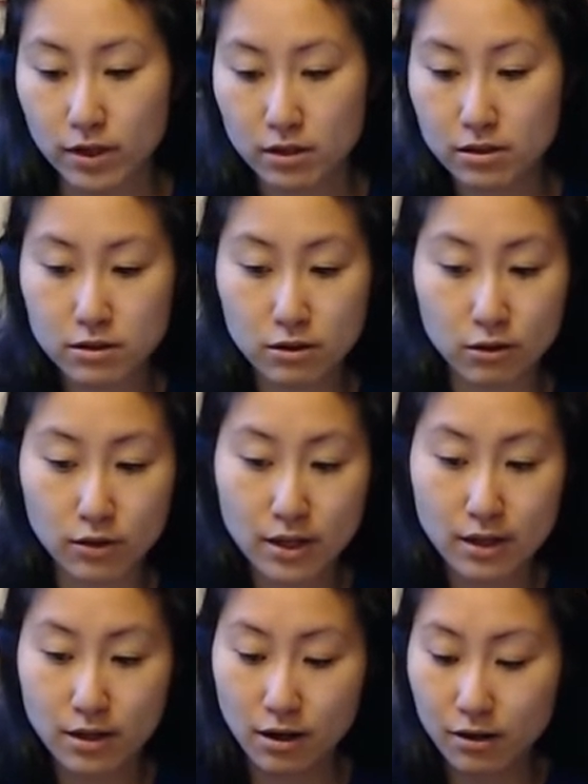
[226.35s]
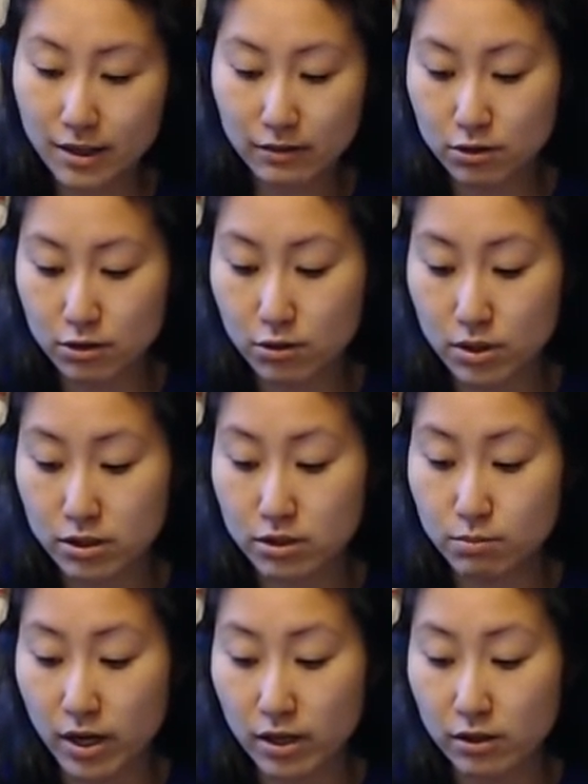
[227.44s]
So all they have to do is just
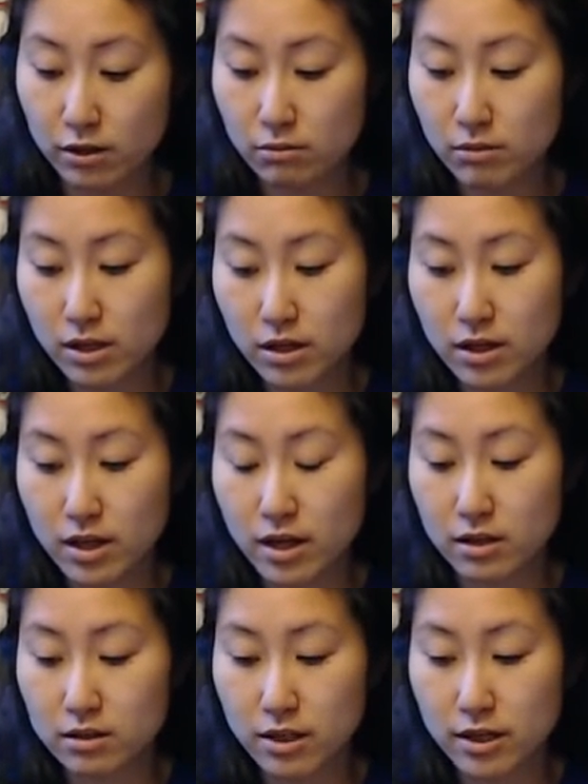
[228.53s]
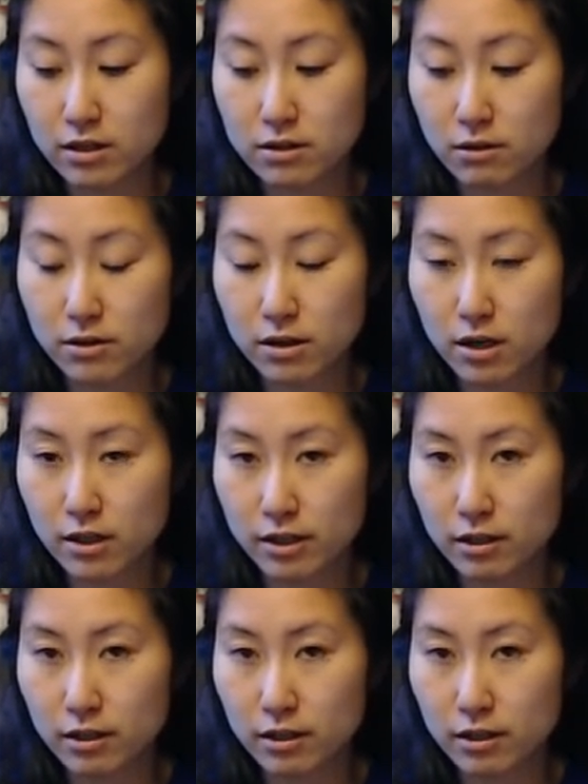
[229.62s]
paint them, and it's like it's already got like a